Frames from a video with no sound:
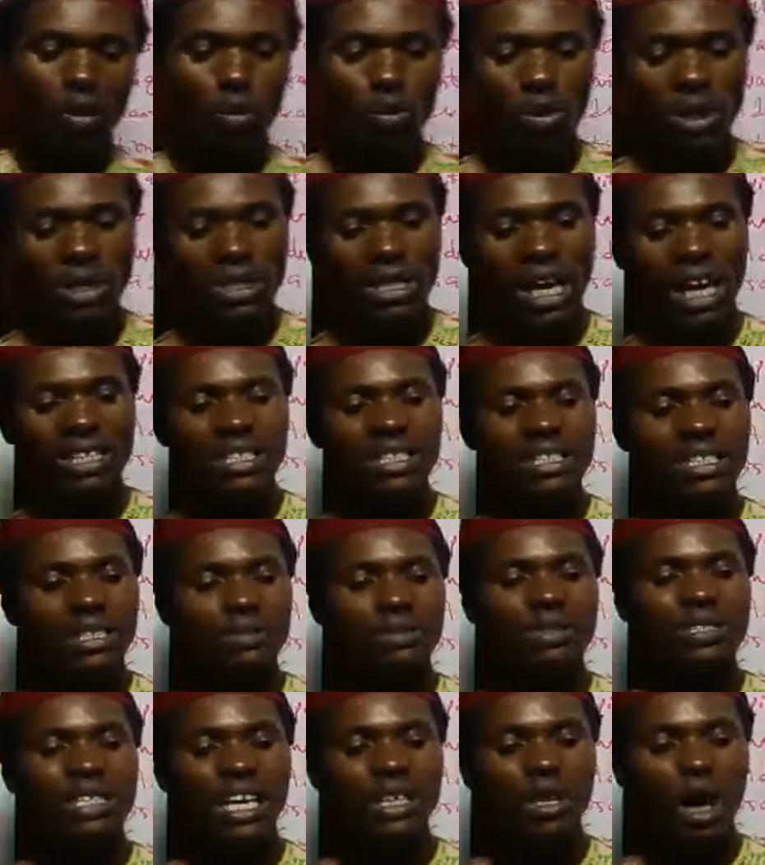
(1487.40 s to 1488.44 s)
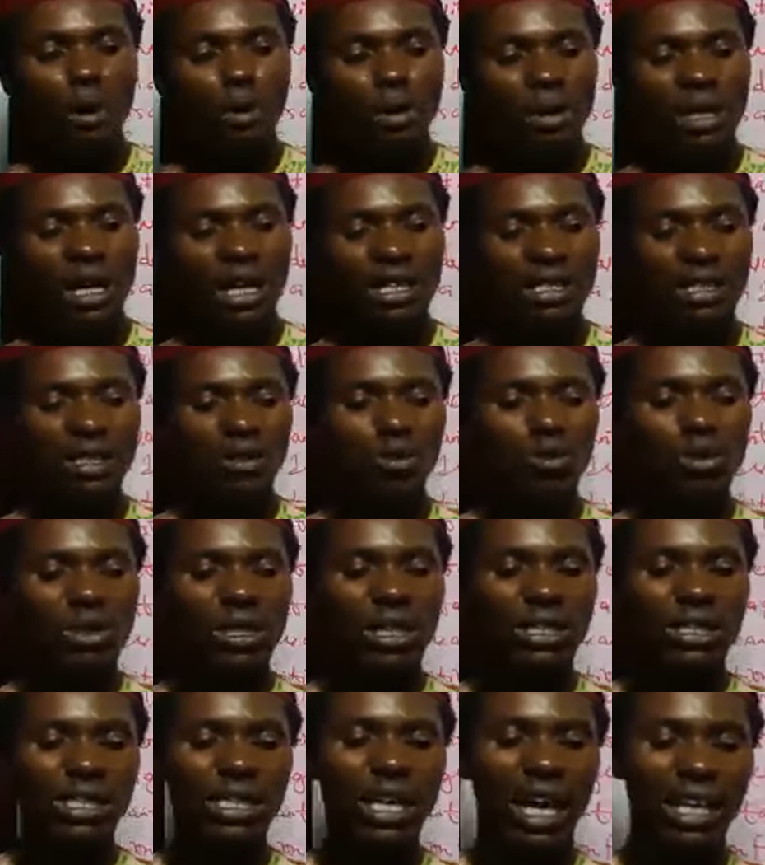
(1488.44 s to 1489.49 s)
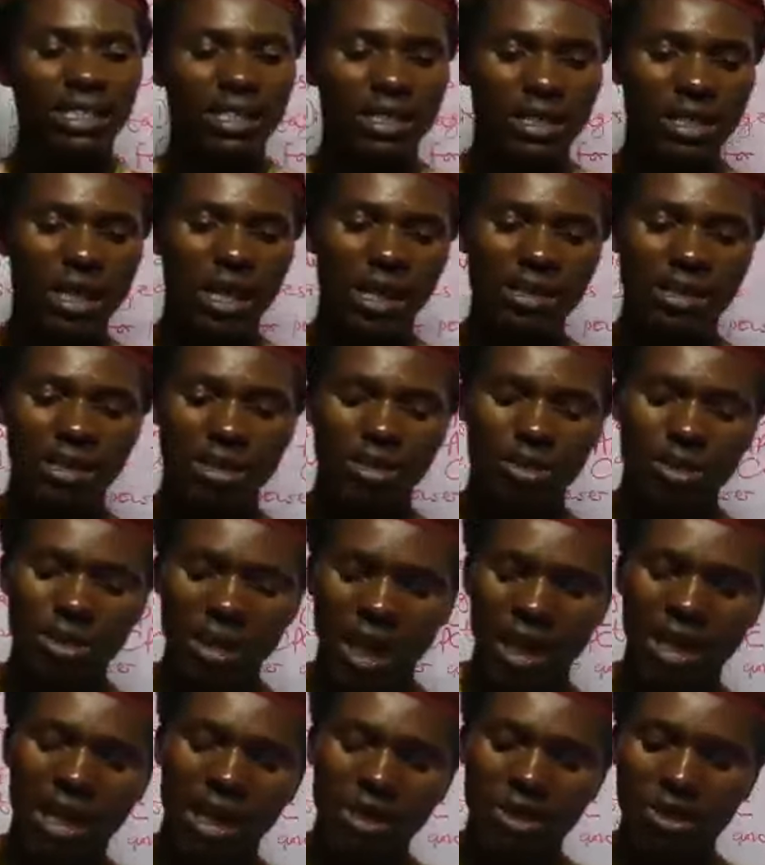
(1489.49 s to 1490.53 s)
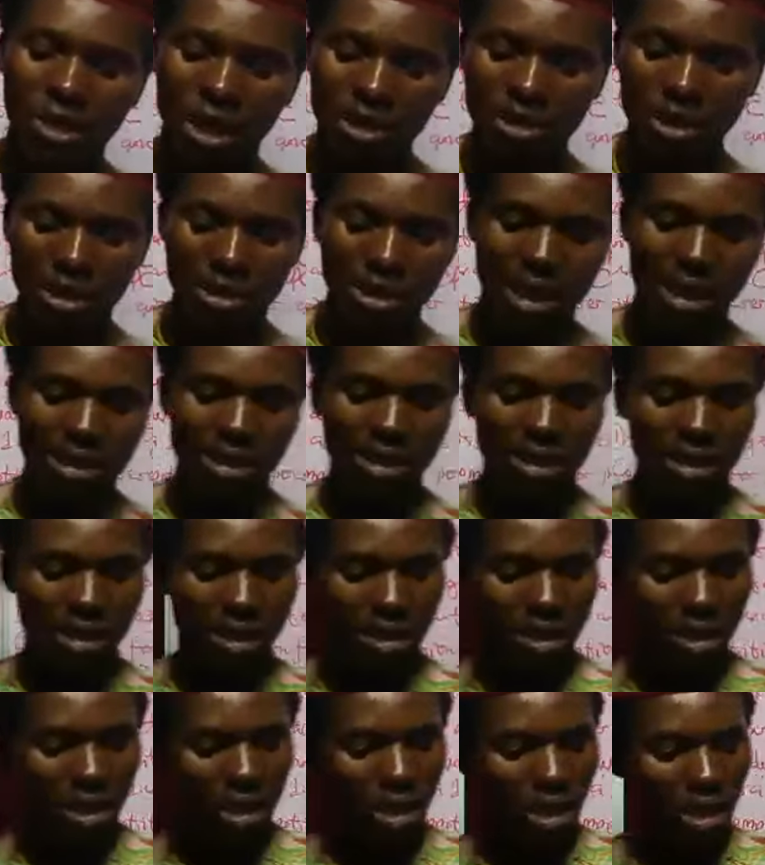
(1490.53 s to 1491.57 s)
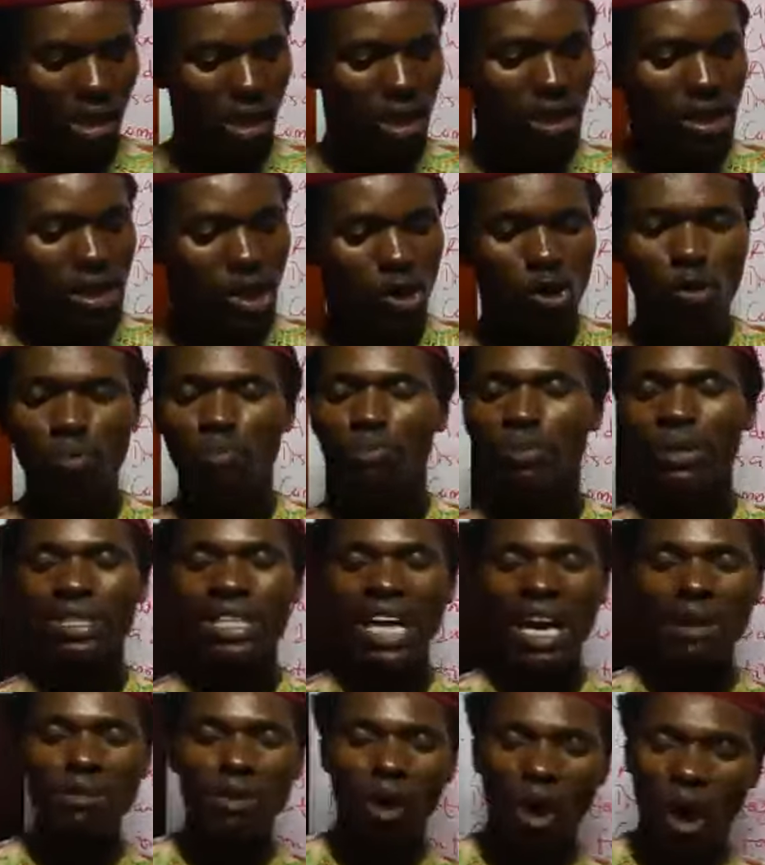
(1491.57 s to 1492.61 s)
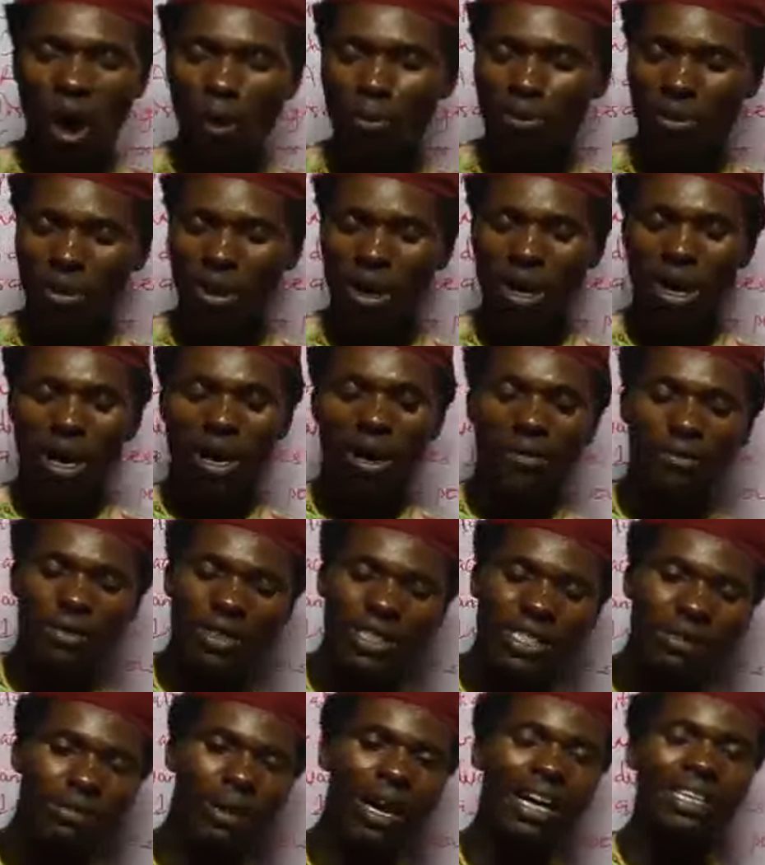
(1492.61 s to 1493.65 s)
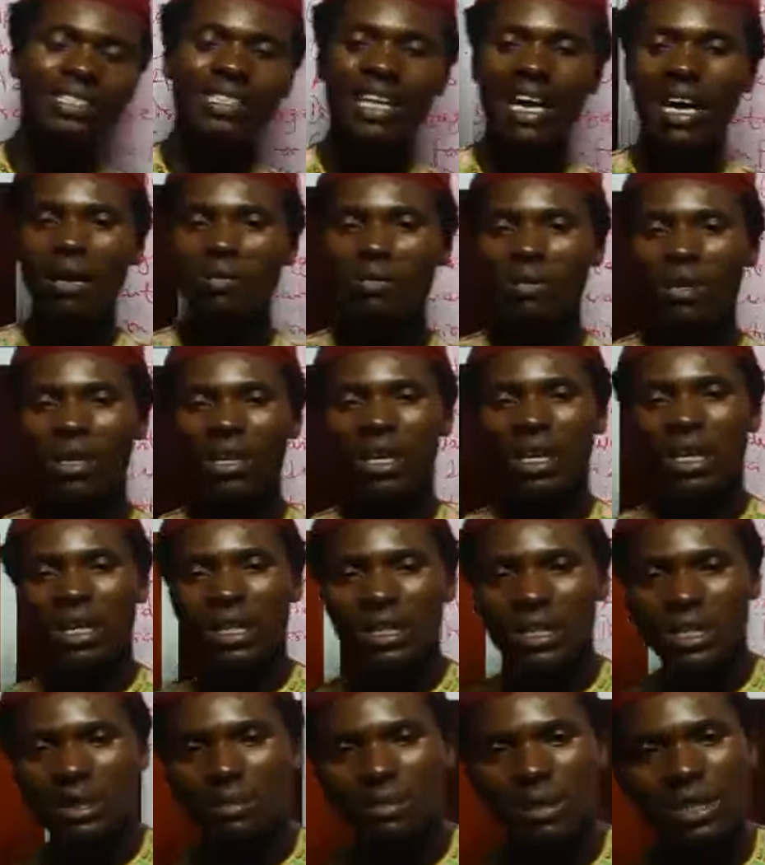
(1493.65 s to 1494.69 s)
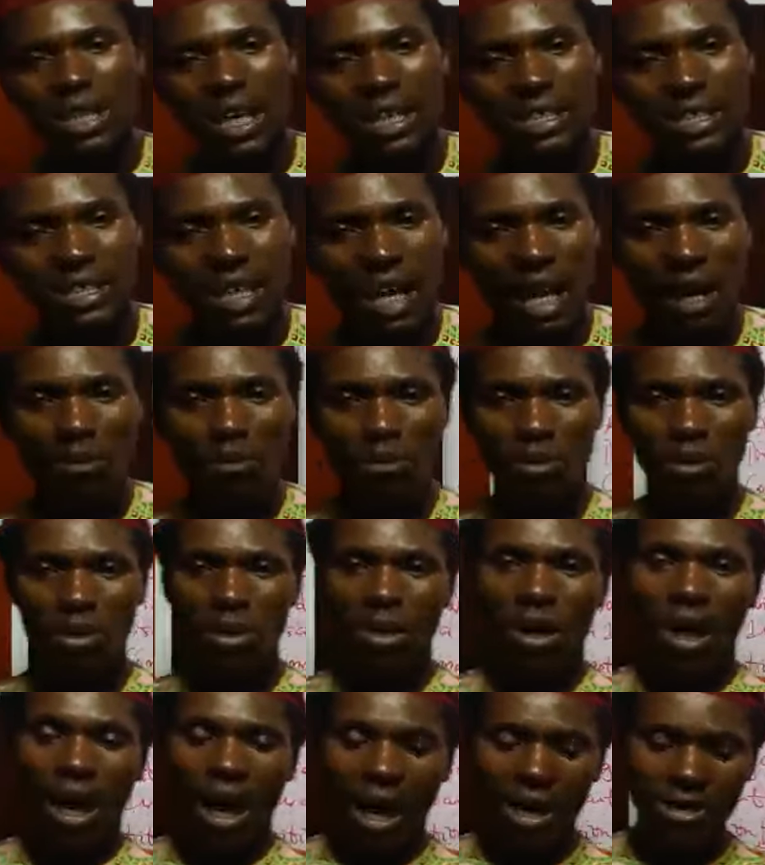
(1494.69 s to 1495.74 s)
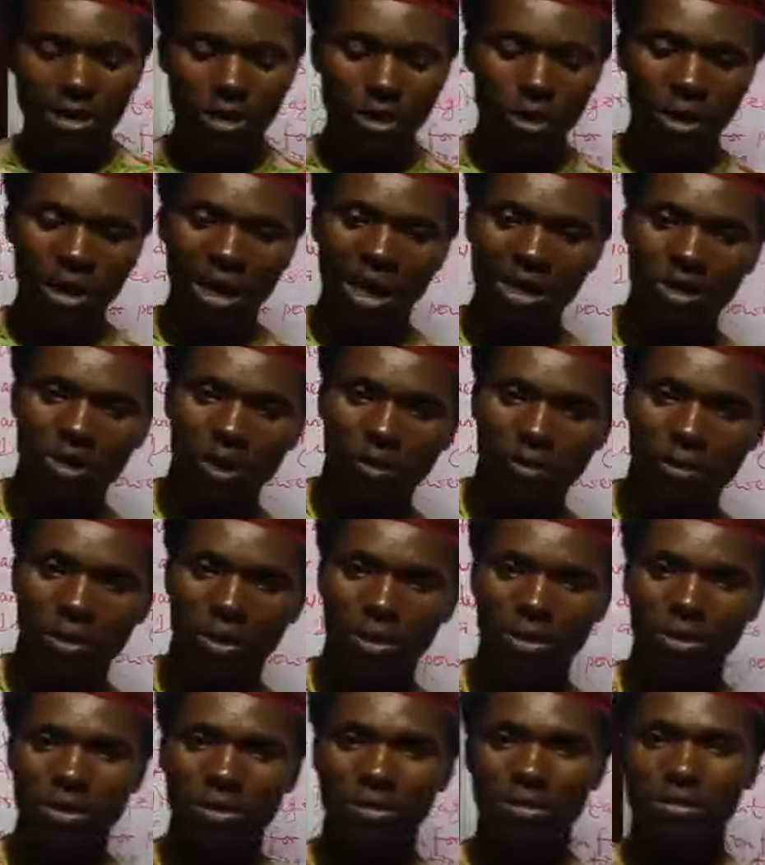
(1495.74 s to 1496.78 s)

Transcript: which can intimidate opponents who they see as threats to their electoral successes. They could beat them up, victimize them, intimidate them, and so on and so forth.